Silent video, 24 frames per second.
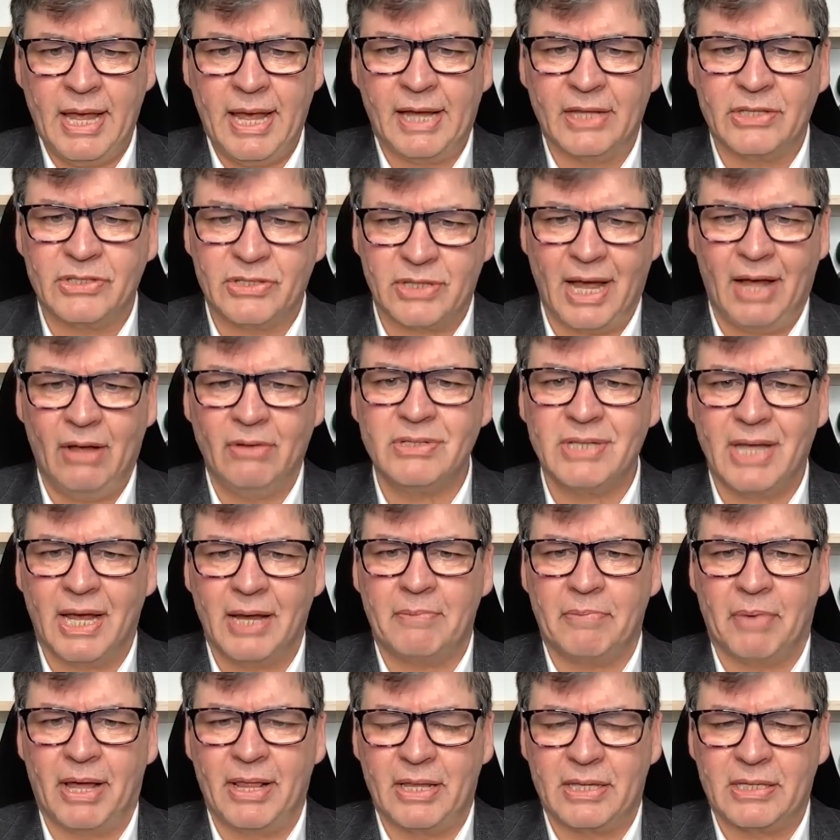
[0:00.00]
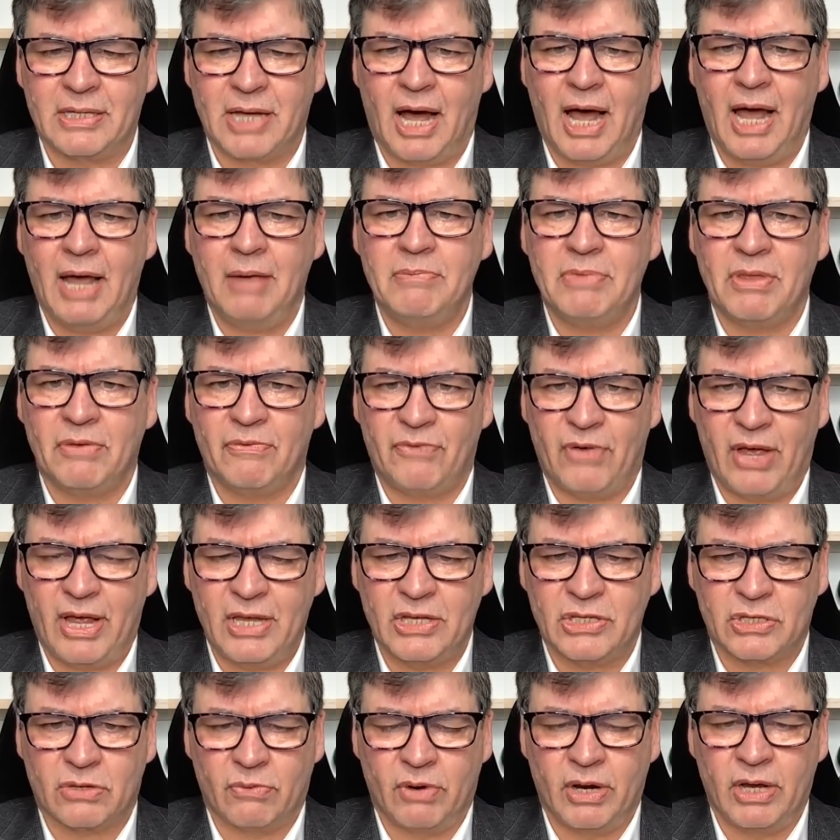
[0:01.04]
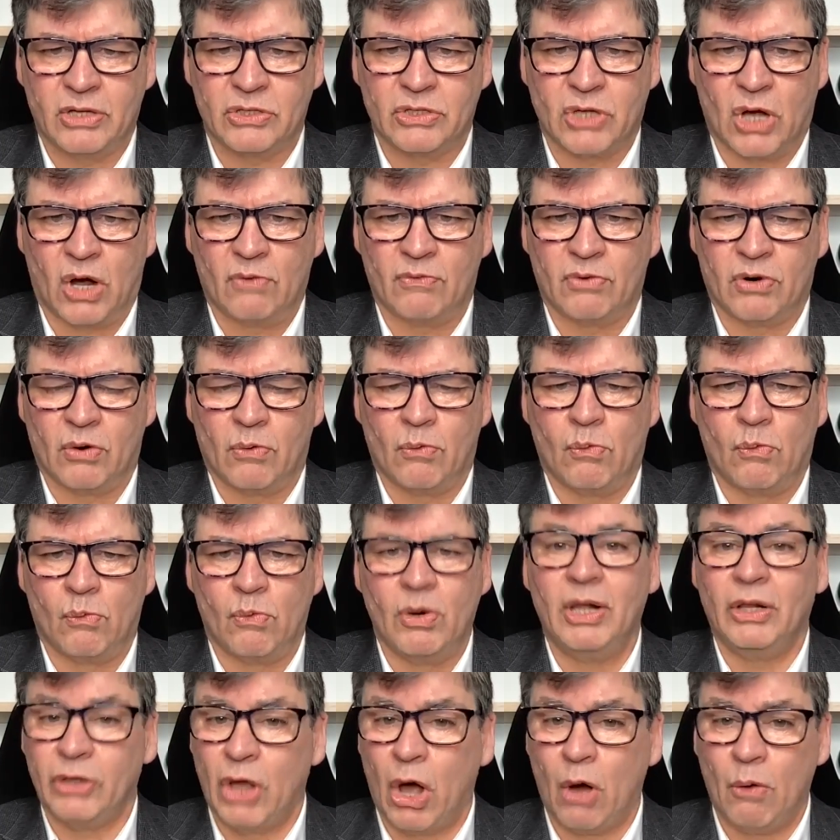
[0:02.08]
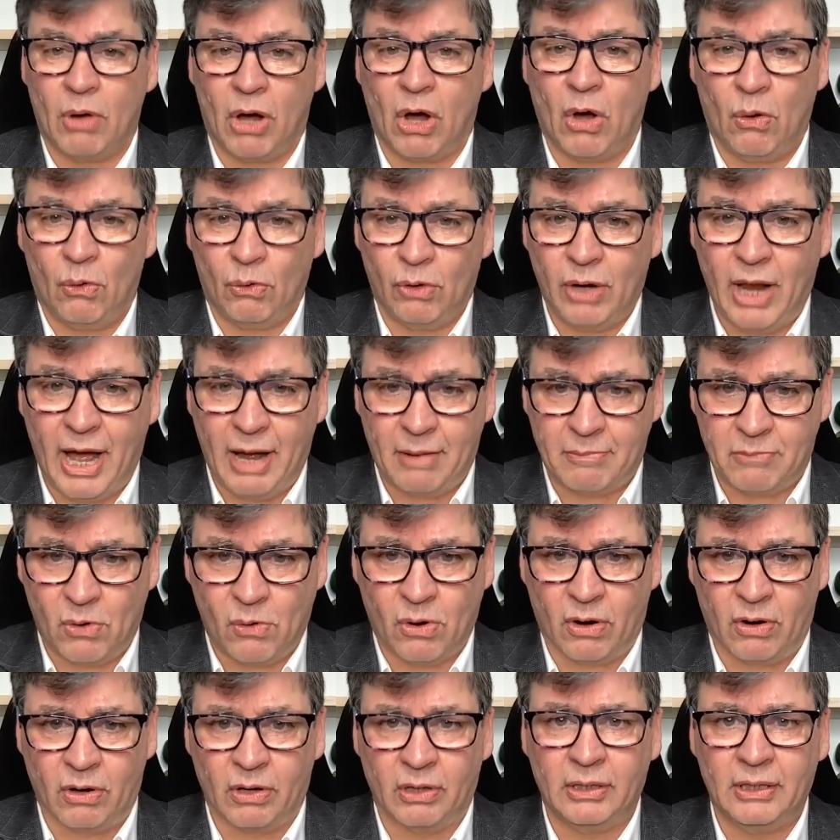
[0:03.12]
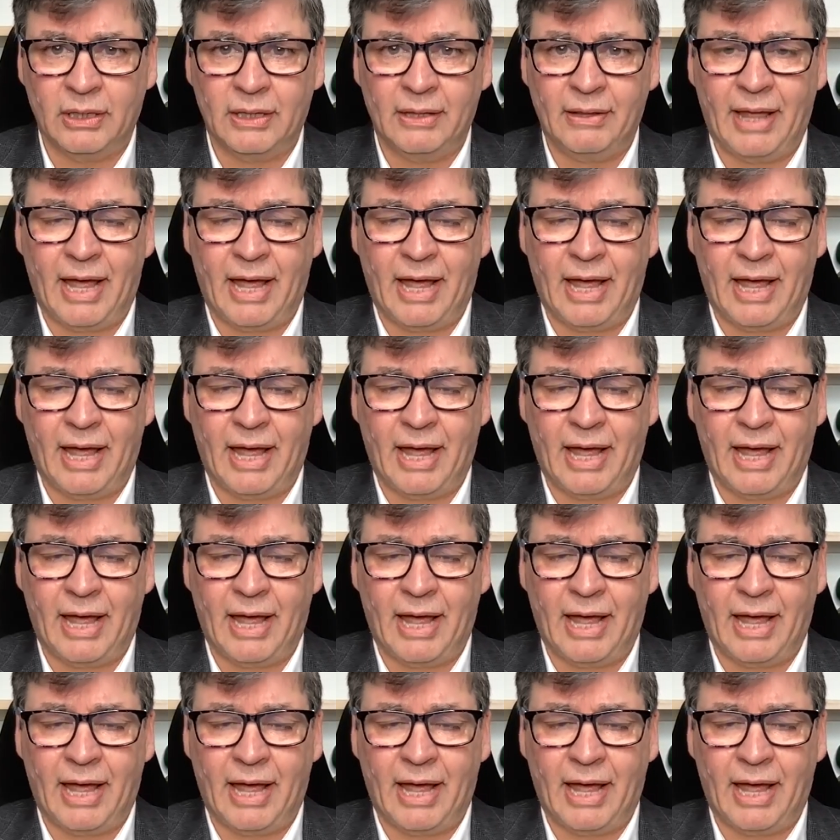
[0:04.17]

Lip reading: It sounds like by the time the phase three is over, we'll know a whole lot more